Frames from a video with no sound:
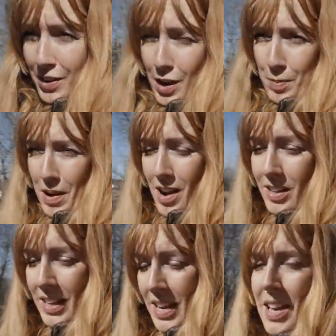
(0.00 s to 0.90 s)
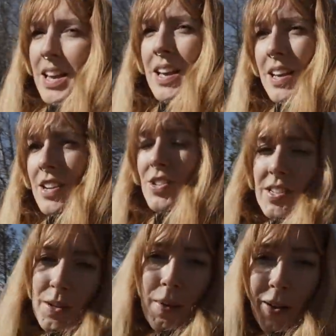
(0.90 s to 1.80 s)
car park,
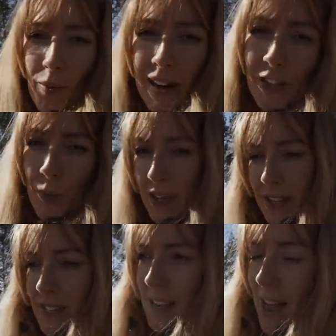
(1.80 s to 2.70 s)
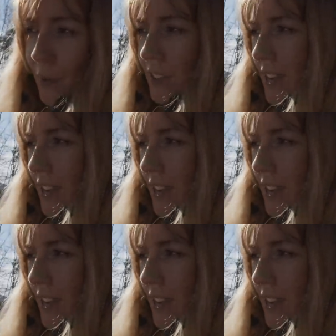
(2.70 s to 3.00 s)
just somewhere quiet that we can sit out the